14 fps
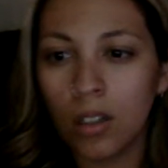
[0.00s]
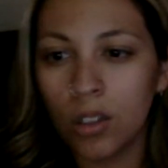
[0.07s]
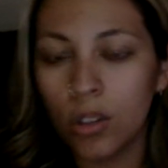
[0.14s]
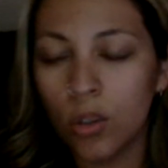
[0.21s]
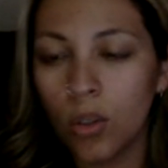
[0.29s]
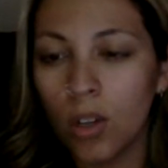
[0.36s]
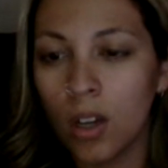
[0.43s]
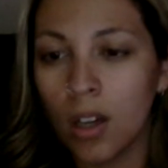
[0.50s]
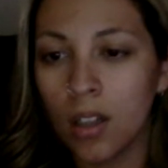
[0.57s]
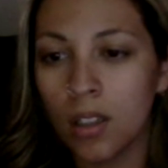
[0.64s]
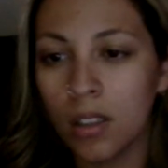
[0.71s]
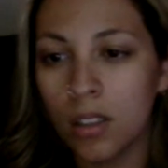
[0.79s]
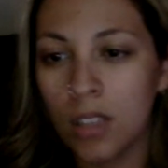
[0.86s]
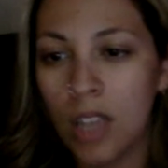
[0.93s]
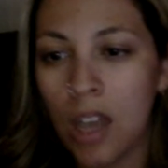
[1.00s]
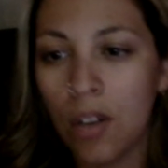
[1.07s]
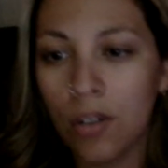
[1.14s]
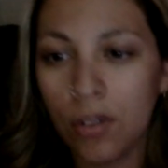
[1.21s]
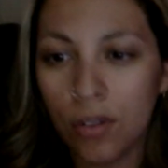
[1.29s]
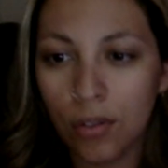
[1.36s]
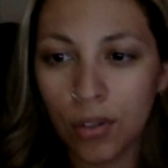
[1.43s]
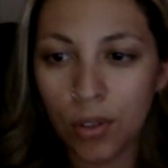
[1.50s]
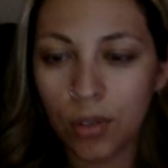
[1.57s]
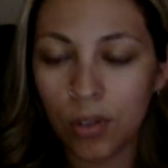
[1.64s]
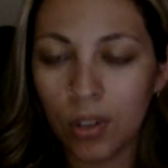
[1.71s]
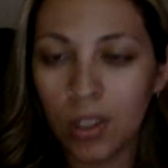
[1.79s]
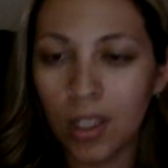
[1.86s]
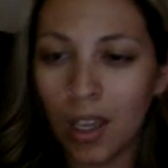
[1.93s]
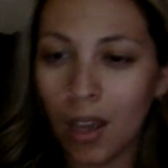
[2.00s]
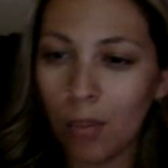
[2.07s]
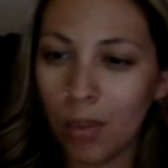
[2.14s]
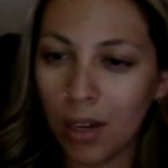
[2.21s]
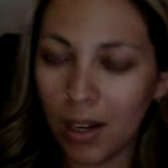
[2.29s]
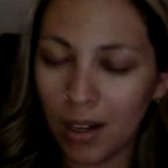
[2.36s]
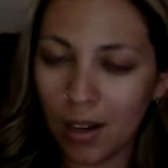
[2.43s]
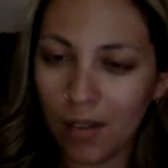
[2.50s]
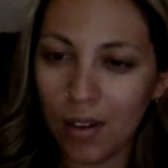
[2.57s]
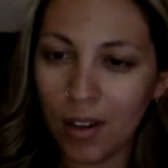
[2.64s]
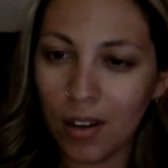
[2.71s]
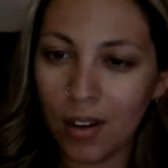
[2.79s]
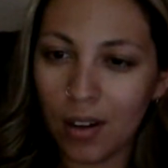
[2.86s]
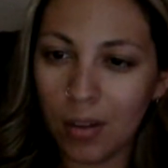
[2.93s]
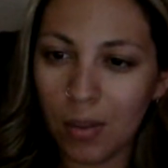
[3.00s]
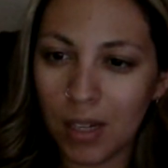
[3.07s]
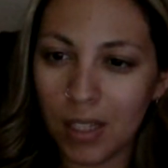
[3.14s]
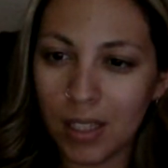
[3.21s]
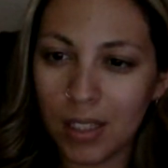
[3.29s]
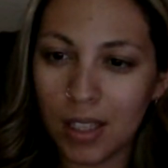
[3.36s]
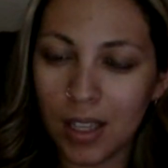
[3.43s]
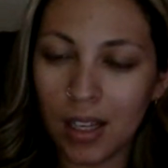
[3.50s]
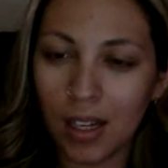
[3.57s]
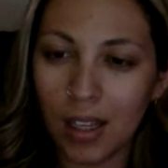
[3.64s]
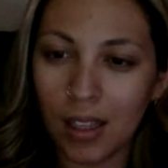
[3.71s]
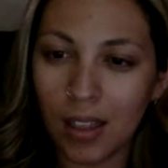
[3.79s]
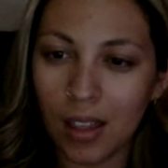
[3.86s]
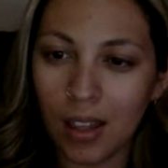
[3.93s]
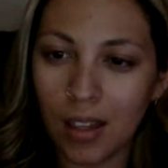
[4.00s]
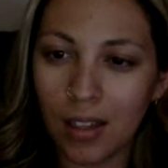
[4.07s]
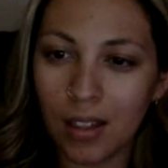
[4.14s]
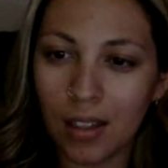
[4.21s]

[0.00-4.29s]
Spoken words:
Yuca. Taro root. Yeah, but I never hear anybody say it like that.